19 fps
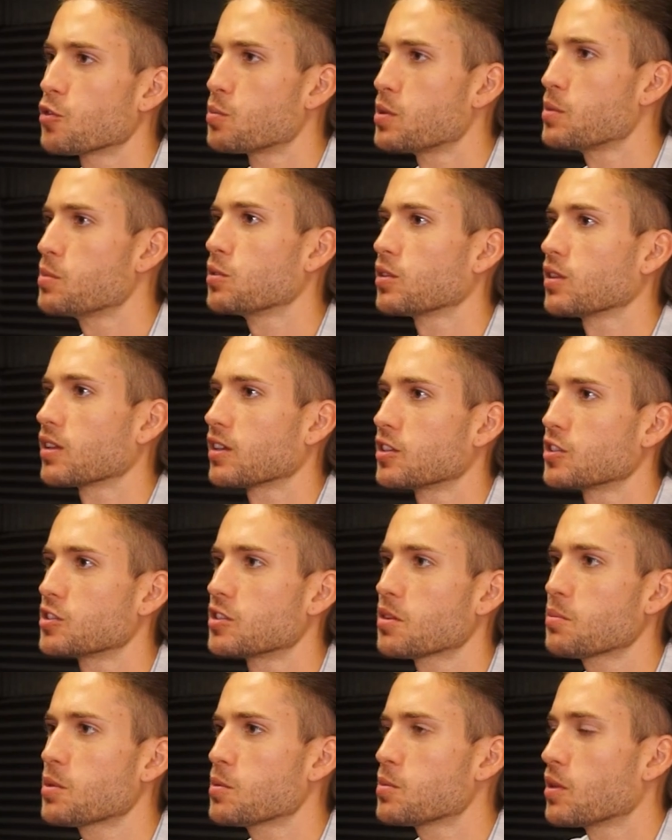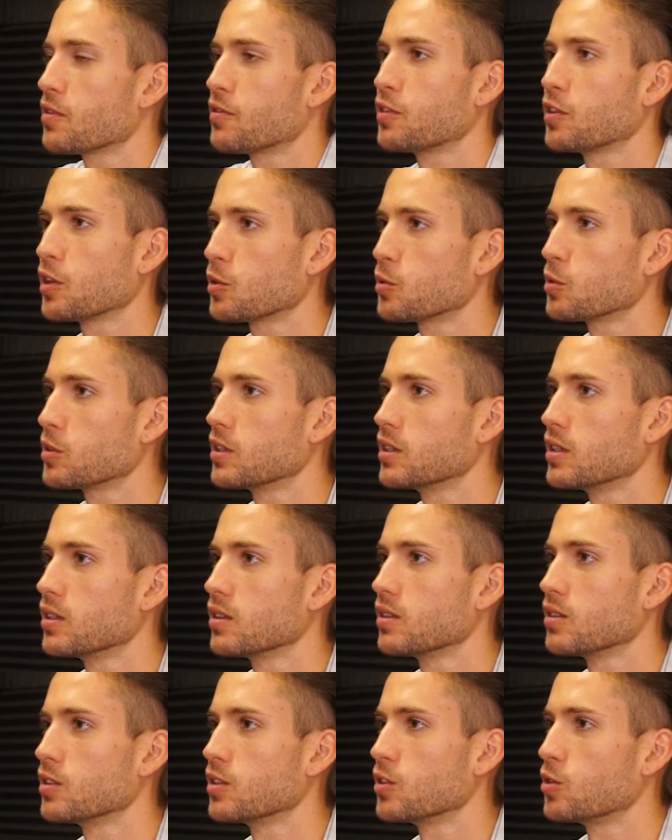for people? Because some people I feel like would
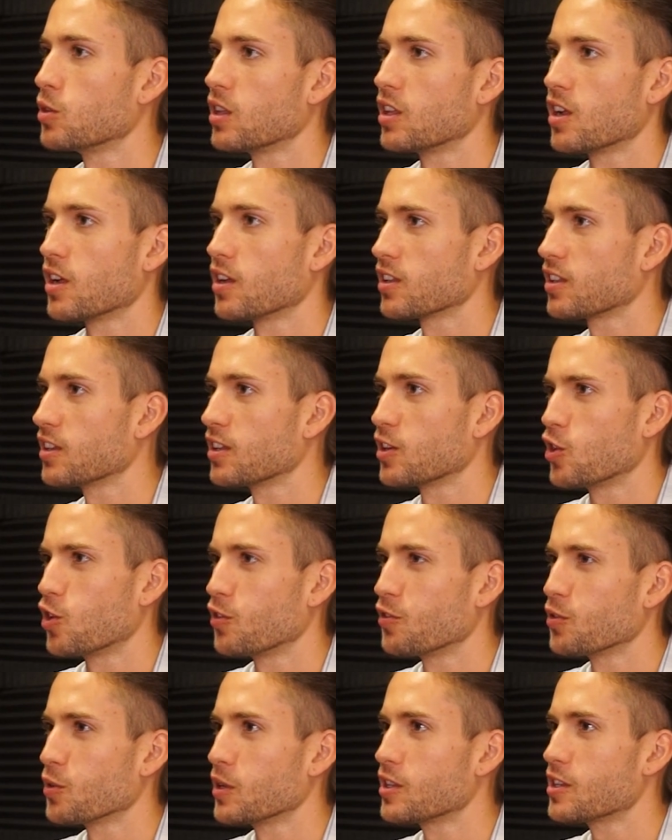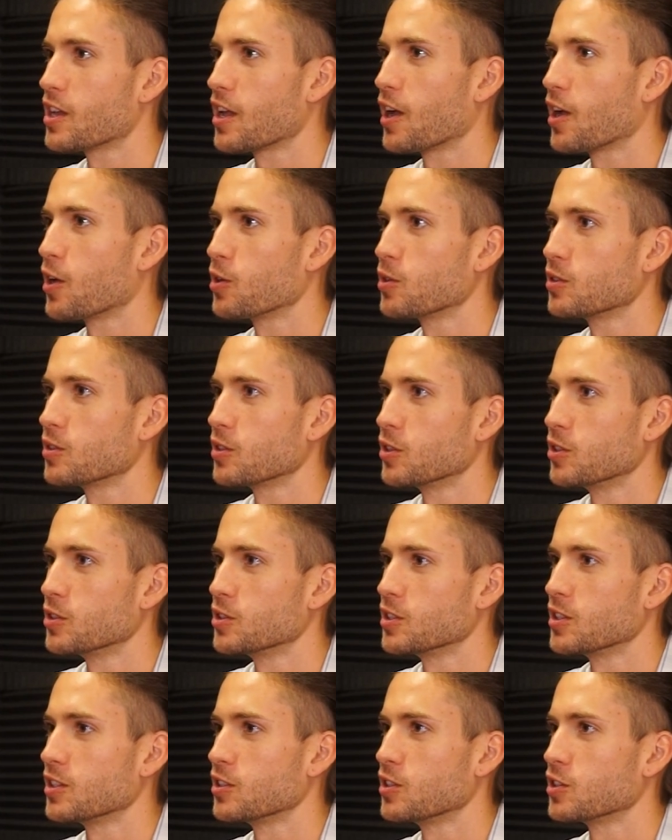get, do they not get it all freaked out? Or
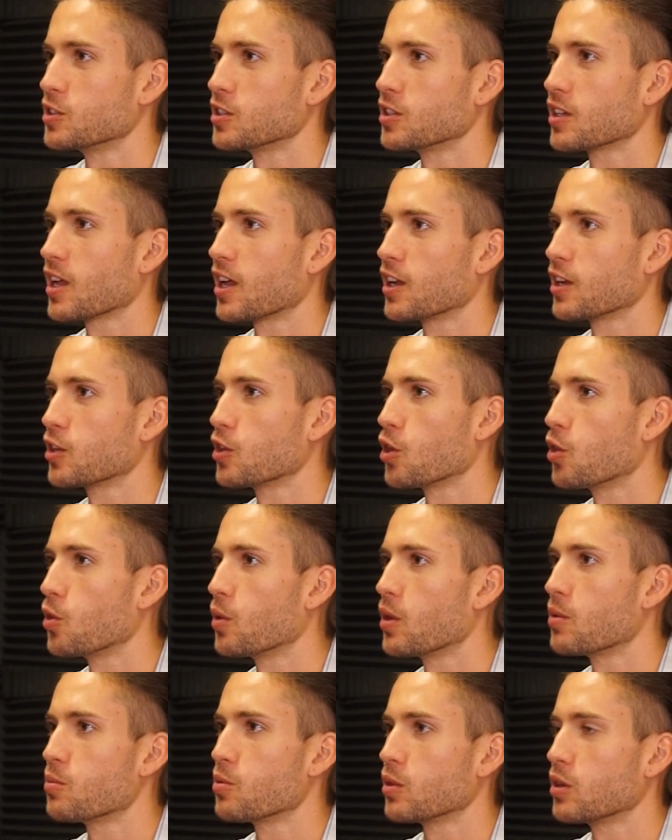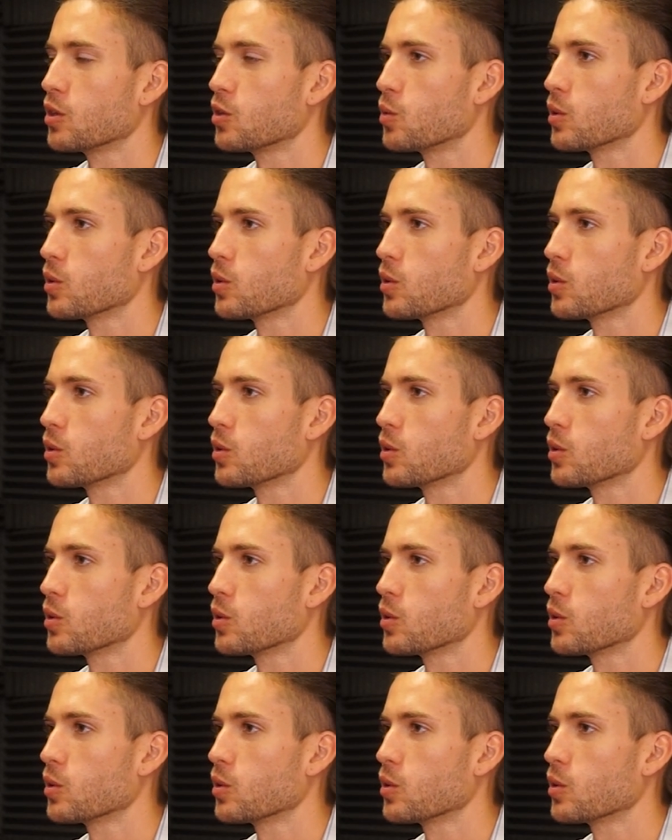is it, does it kind of go away pretty